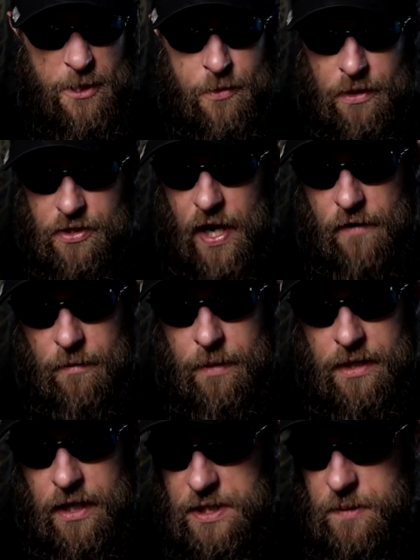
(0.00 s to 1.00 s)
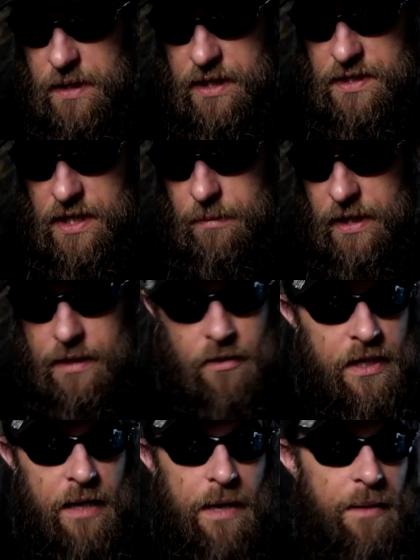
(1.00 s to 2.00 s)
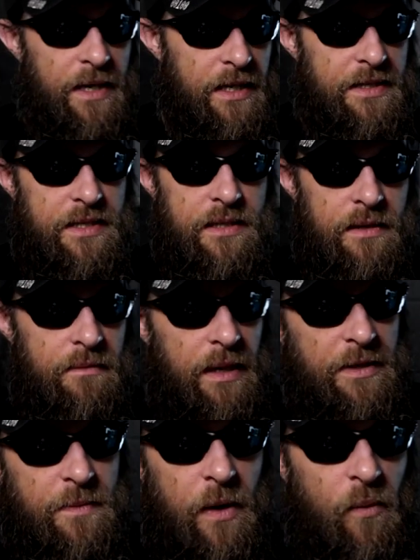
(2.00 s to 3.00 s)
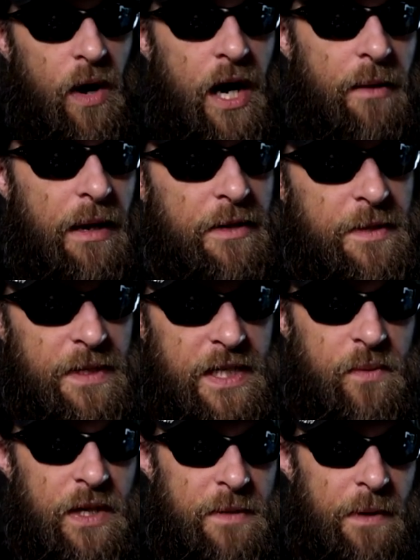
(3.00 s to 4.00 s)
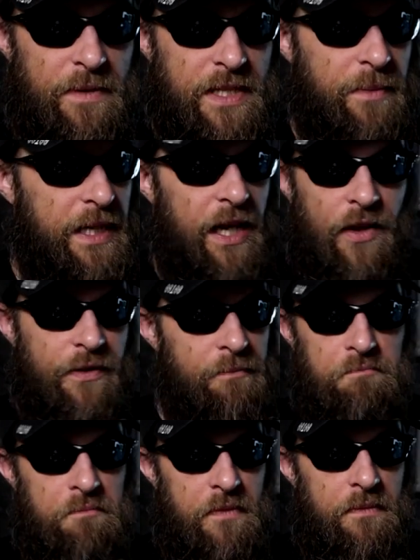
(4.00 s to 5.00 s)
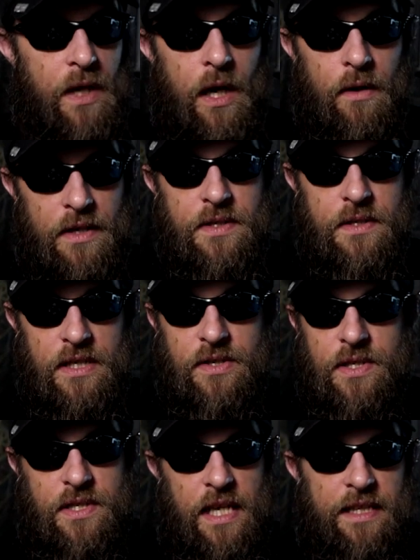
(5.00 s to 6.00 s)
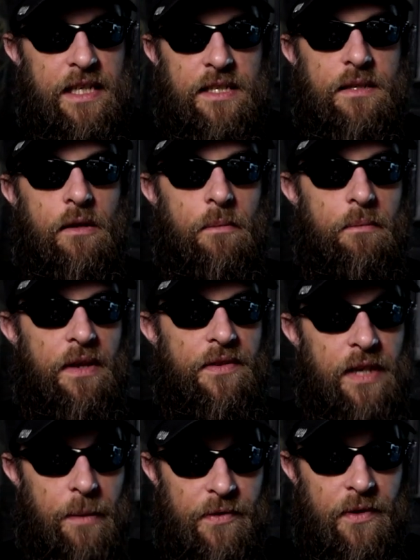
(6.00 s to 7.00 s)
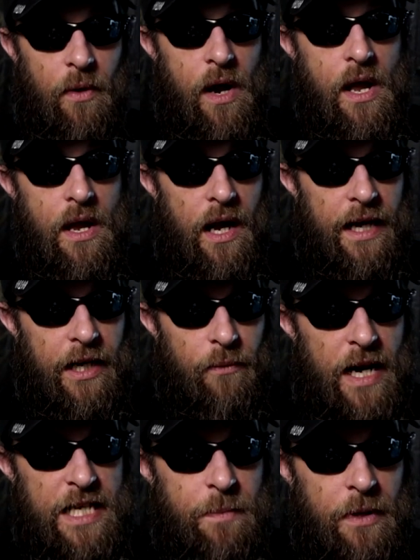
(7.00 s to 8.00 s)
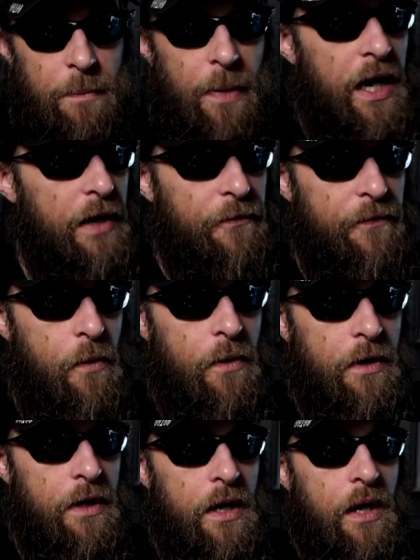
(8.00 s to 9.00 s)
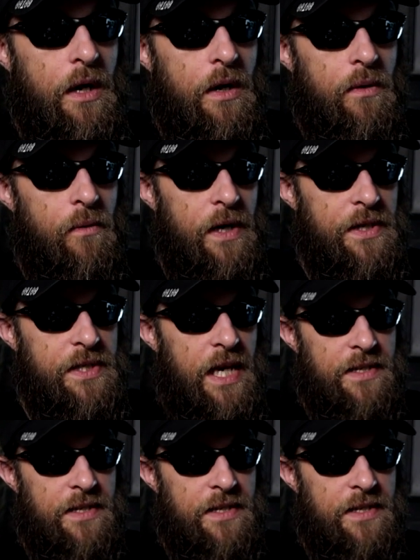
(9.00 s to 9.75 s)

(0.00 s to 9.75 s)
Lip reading: really driving me nuts, because I'm like, okay, maybe it's my wire, maybe it's my switch, maybe it's something else. No, it's just that thing is all messed up. So I got a Raspberry Pi 4, which has